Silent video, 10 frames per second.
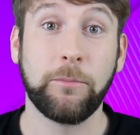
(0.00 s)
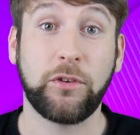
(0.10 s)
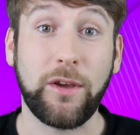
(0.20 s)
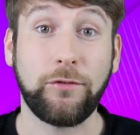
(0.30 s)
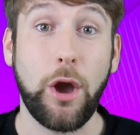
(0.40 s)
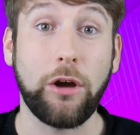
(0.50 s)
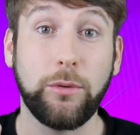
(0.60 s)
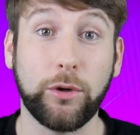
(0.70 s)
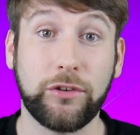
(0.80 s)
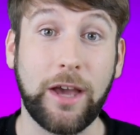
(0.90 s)
So if you
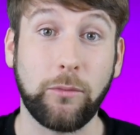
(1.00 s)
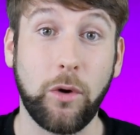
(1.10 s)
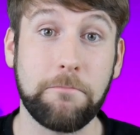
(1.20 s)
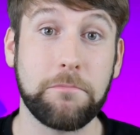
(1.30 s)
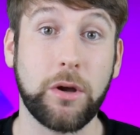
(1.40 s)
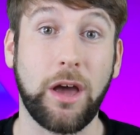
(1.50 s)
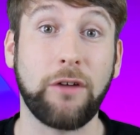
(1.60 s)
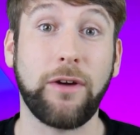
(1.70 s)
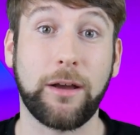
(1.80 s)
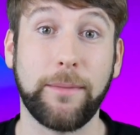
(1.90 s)
only want to get one book,
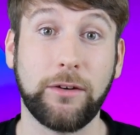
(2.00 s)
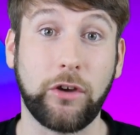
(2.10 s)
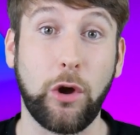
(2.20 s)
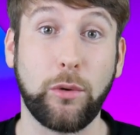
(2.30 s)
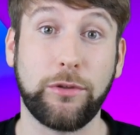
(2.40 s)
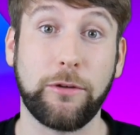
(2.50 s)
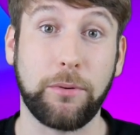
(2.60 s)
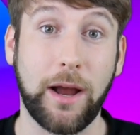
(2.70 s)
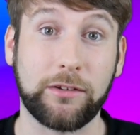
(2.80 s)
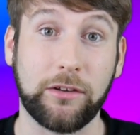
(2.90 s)
I recommend going with the
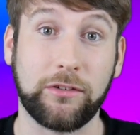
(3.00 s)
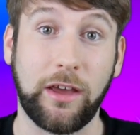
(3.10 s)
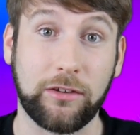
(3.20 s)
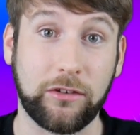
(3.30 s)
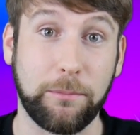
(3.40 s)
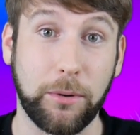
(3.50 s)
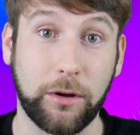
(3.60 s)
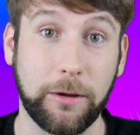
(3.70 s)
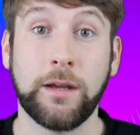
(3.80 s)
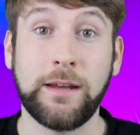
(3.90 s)
practice tests
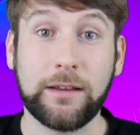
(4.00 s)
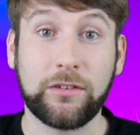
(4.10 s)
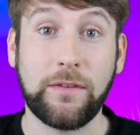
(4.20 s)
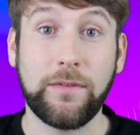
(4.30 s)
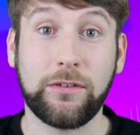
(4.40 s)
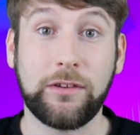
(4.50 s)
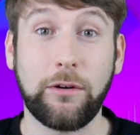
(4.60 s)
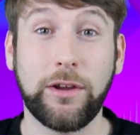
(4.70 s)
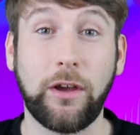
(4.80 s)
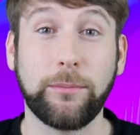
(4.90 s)
book. Next in this
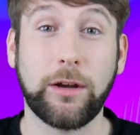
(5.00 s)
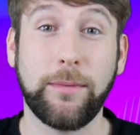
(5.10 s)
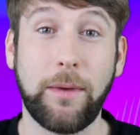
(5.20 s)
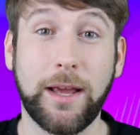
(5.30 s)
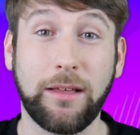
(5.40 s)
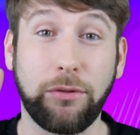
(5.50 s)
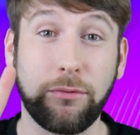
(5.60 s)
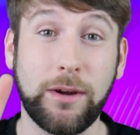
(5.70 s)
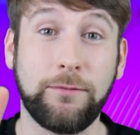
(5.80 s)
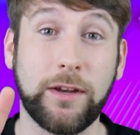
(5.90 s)
series, I'm going to be making
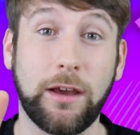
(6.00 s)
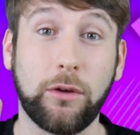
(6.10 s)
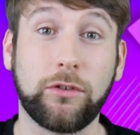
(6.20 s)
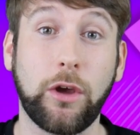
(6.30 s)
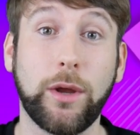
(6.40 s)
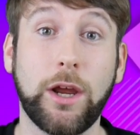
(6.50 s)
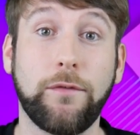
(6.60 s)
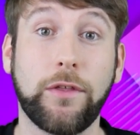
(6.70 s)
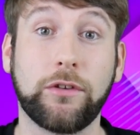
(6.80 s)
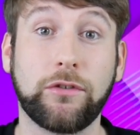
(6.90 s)
3 videos going
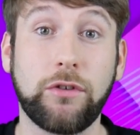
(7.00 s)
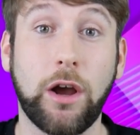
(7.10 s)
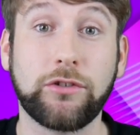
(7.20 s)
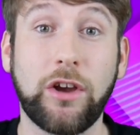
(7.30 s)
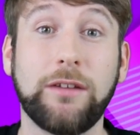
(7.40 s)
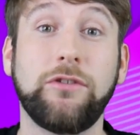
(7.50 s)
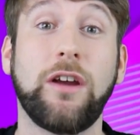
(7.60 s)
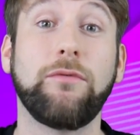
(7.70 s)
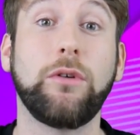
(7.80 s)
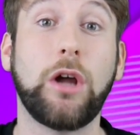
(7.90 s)
over the structure and
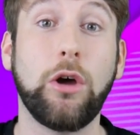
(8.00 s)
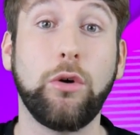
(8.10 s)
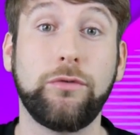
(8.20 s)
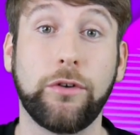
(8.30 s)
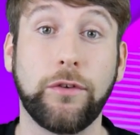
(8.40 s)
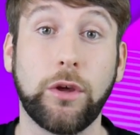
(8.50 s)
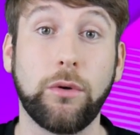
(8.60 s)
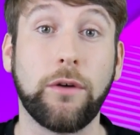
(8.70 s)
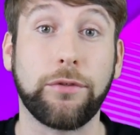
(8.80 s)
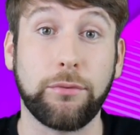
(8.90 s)
general
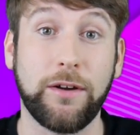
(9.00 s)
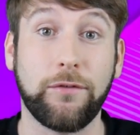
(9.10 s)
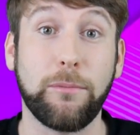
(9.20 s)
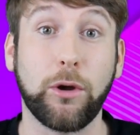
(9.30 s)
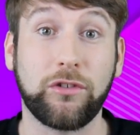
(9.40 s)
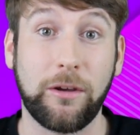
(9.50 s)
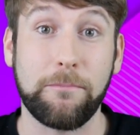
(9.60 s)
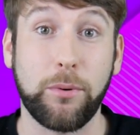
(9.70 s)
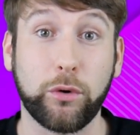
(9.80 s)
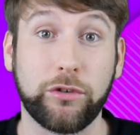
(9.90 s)
overview of 3 of the most
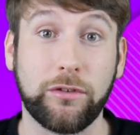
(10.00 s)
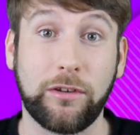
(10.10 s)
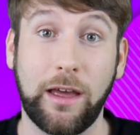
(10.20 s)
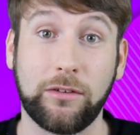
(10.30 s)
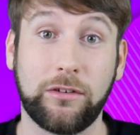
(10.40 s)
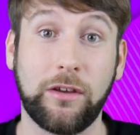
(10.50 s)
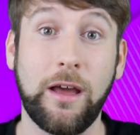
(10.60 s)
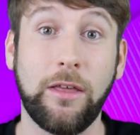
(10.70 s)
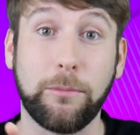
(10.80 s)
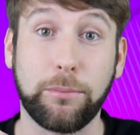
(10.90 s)
important tests:
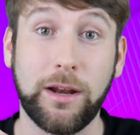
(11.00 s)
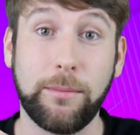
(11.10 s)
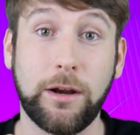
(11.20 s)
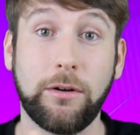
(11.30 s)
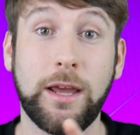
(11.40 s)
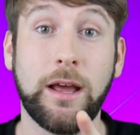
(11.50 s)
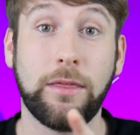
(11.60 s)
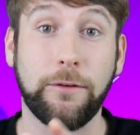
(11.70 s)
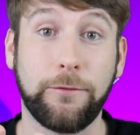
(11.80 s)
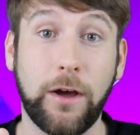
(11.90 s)
the preliminary,
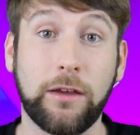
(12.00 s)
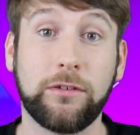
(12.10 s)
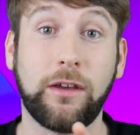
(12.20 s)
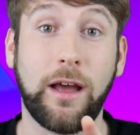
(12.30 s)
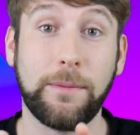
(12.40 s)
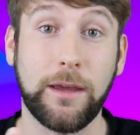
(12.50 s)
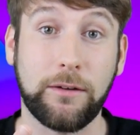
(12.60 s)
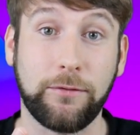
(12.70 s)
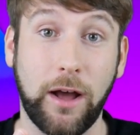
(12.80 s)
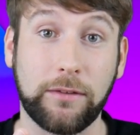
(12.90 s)
the first, and the
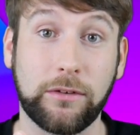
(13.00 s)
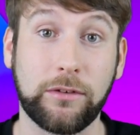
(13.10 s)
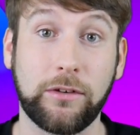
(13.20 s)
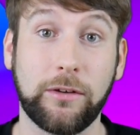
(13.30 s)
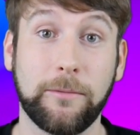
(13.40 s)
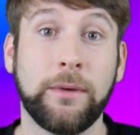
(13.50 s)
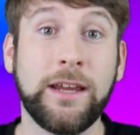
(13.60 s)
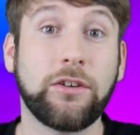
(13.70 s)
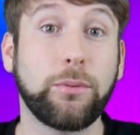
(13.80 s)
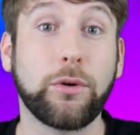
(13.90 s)
advanced.
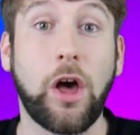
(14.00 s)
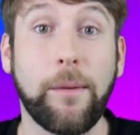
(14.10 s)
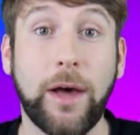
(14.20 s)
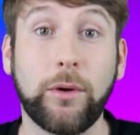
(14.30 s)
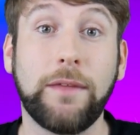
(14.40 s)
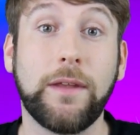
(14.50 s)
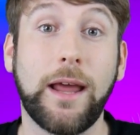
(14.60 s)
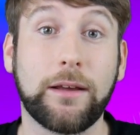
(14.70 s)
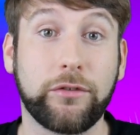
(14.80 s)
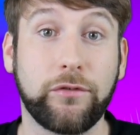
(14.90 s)
Each will come out in the
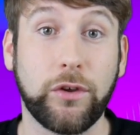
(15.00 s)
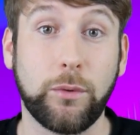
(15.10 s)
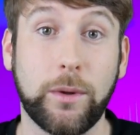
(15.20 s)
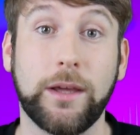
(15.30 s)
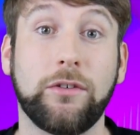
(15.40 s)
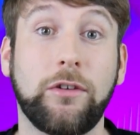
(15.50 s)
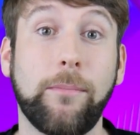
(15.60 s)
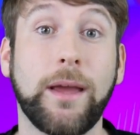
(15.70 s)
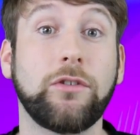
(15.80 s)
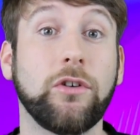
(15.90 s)
next few weeks, so
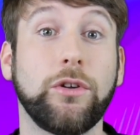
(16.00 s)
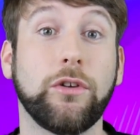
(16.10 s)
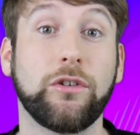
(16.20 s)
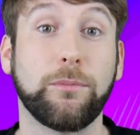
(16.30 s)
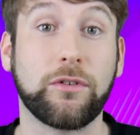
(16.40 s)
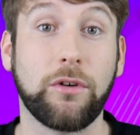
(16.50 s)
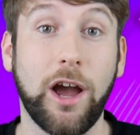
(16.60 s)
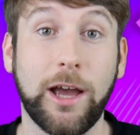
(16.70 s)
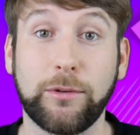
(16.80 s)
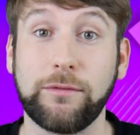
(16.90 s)
make sure you're
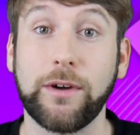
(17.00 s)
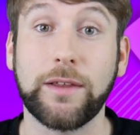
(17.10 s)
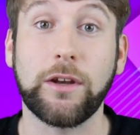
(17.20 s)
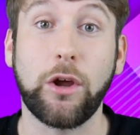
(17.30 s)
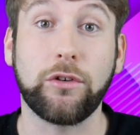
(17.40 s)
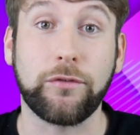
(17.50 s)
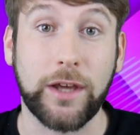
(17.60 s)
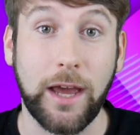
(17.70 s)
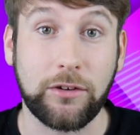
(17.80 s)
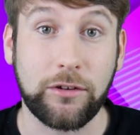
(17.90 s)
subscribed and ring the
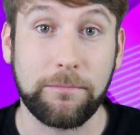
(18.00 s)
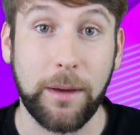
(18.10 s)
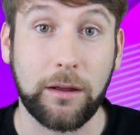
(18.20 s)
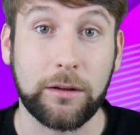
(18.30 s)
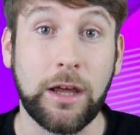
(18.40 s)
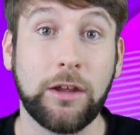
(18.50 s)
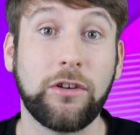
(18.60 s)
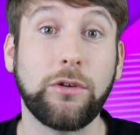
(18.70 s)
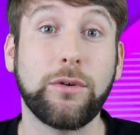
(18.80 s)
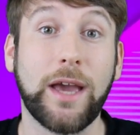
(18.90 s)
notification bell
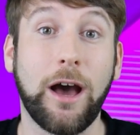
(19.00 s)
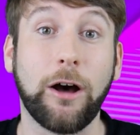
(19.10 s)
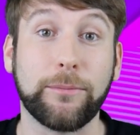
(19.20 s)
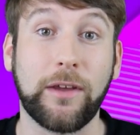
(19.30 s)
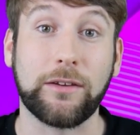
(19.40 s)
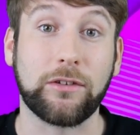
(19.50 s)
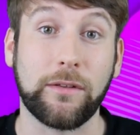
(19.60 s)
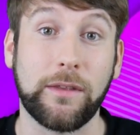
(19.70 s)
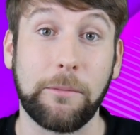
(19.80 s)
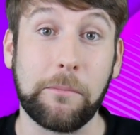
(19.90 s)
so you get updates
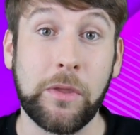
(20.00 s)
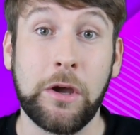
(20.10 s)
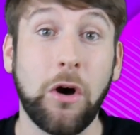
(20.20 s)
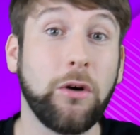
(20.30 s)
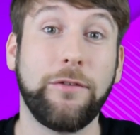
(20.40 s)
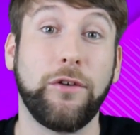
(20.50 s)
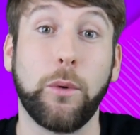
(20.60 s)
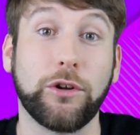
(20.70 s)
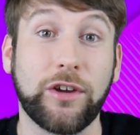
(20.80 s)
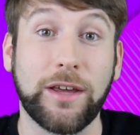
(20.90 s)
on them. Or if
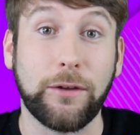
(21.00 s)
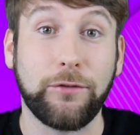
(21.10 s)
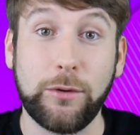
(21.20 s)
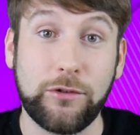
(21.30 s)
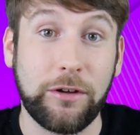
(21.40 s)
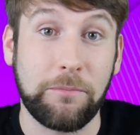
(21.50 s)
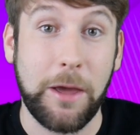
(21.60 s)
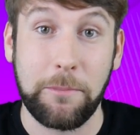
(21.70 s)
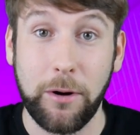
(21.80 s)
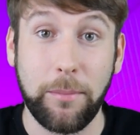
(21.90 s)
you're watching in the future,
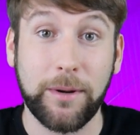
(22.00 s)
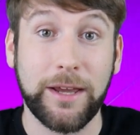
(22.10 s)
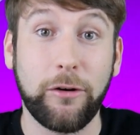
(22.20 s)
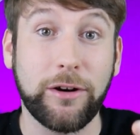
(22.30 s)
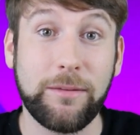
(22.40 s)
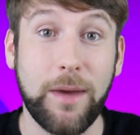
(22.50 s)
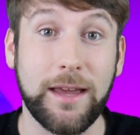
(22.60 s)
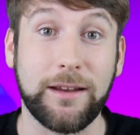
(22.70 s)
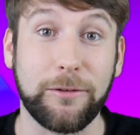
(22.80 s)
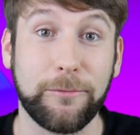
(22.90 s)
they're probably already
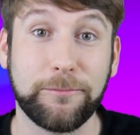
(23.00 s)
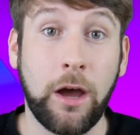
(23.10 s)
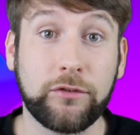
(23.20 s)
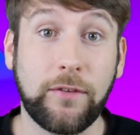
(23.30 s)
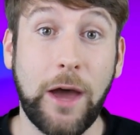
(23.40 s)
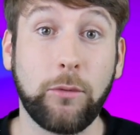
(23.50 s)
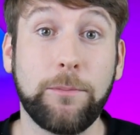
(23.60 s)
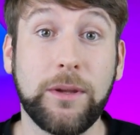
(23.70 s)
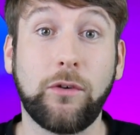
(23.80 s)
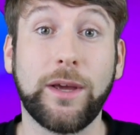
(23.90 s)
made. After that, we'll
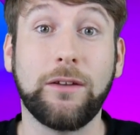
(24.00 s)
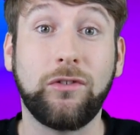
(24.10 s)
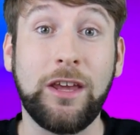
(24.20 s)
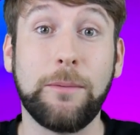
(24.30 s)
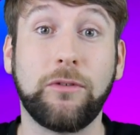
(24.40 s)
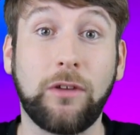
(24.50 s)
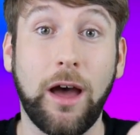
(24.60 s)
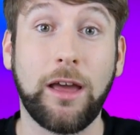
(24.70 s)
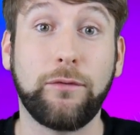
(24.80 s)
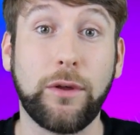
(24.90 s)
be doing a deep
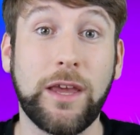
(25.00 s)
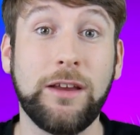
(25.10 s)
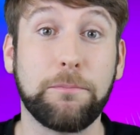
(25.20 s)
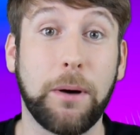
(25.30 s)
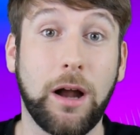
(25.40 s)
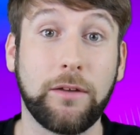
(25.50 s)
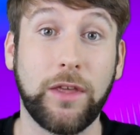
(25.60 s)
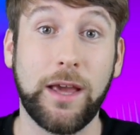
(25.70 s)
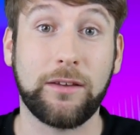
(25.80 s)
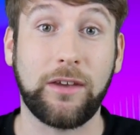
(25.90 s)
dive with each part of
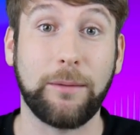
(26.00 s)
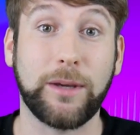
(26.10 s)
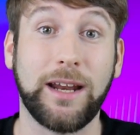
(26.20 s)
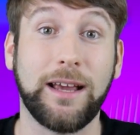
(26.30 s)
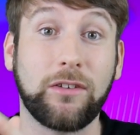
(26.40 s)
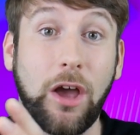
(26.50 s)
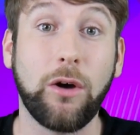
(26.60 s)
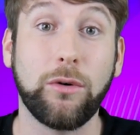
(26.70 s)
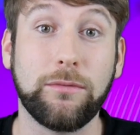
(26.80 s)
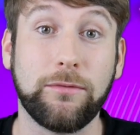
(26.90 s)
the exam getting its
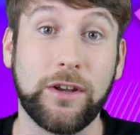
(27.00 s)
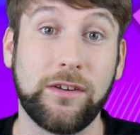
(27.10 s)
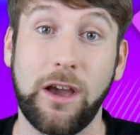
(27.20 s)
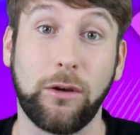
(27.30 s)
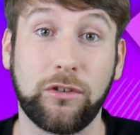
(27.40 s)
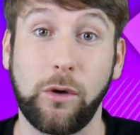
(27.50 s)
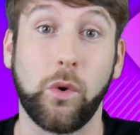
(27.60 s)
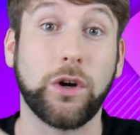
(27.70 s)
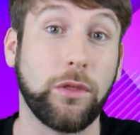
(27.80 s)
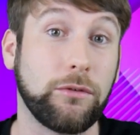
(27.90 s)
own video. So
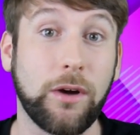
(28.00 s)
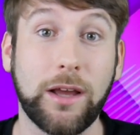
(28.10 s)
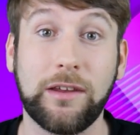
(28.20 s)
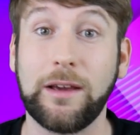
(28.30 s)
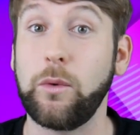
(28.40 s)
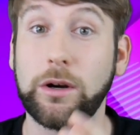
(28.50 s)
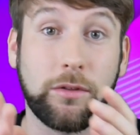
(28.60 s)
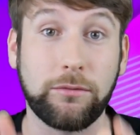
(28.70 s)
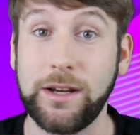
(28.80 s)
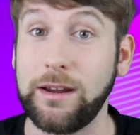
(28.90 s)
one on the writing, one
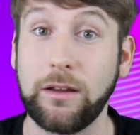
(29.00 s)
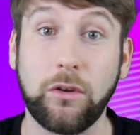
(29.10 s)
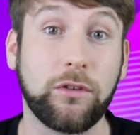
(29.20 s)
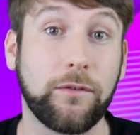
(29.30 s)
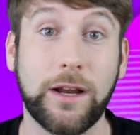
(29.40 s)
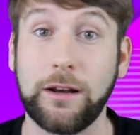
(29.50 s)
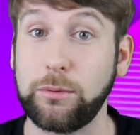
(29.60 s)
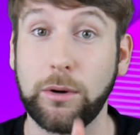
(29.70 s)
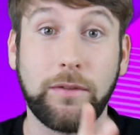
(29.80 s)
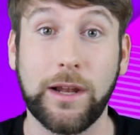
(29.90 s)
on the reading and use of
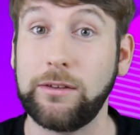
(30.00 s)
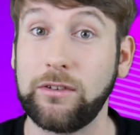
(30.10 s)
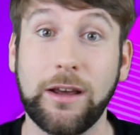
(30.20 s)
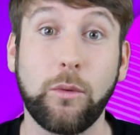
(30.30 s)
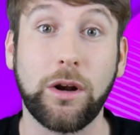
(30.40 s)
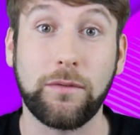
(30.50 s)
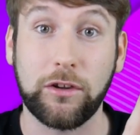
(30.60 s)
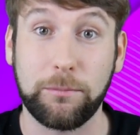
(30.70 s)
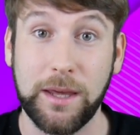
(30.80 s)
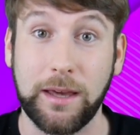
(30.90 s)
English, one on the listening, one on
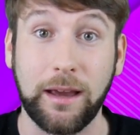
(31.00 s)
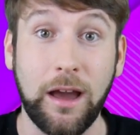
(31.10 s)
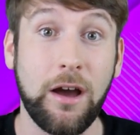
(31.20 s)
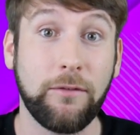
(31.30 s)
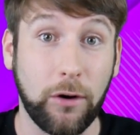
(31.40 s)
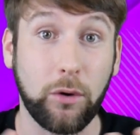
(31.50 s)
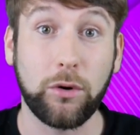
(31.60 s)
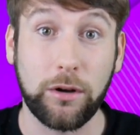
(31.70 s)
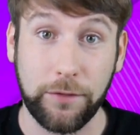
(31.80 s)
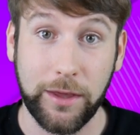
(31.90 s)
the speaking, for
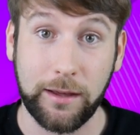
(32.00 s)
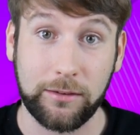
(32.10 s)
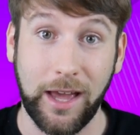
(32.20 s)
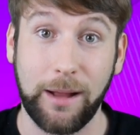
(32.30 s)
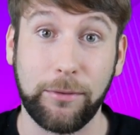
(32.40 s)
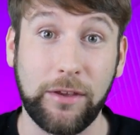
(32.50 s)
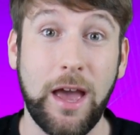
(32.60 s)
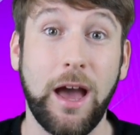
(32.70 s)
all of the exams.